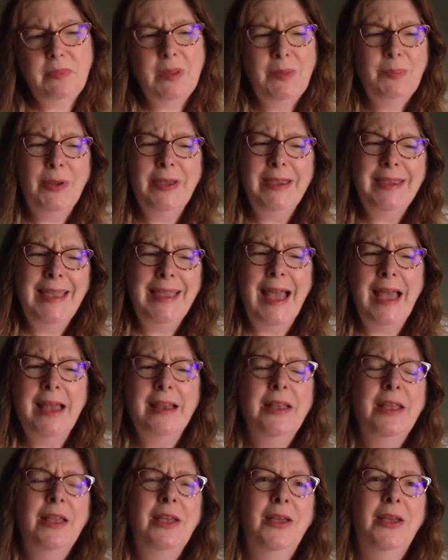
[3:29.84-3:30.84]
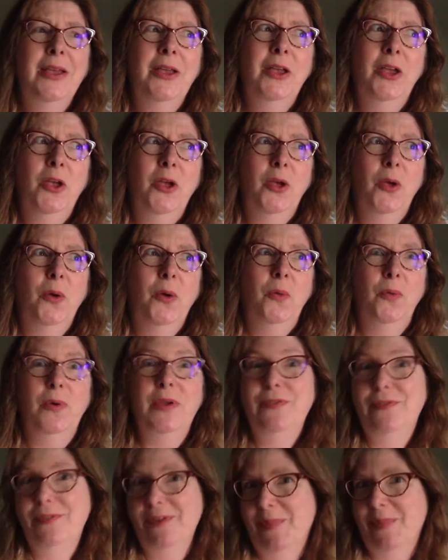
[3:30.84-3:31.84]
But yet,
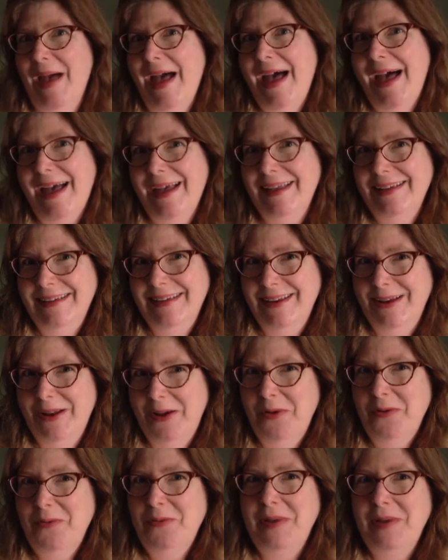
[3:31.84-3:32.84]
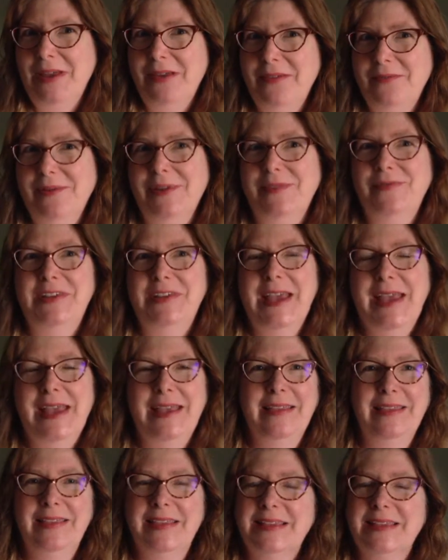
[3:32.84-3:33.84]
we feel bad, we've
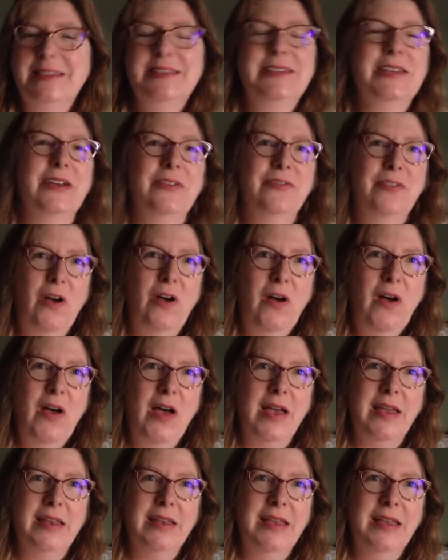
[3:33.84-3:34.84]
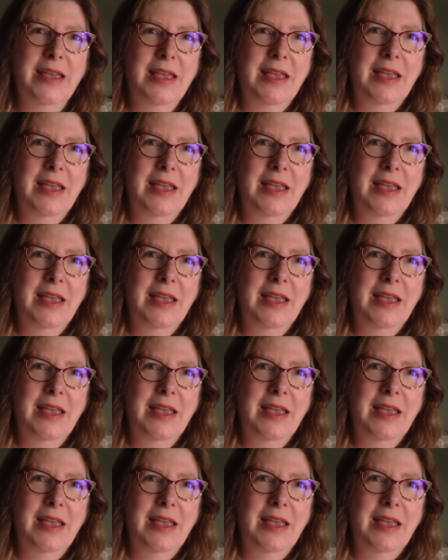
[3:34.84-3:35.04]
taken this stuff on.